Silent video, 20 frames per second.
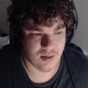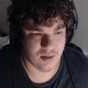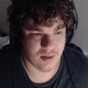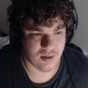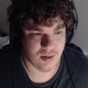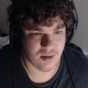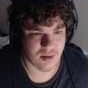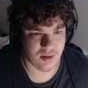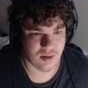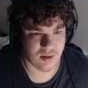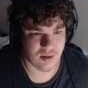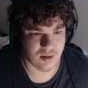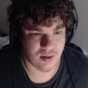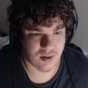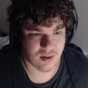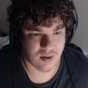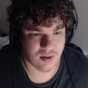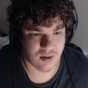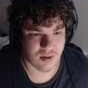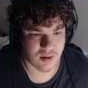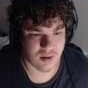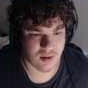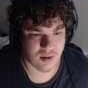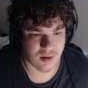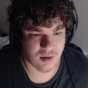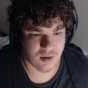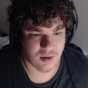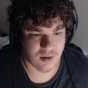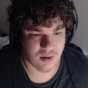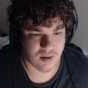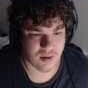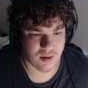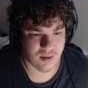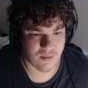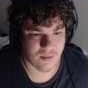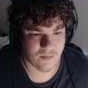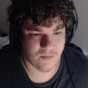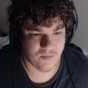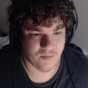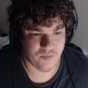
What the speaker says: Nothing is said.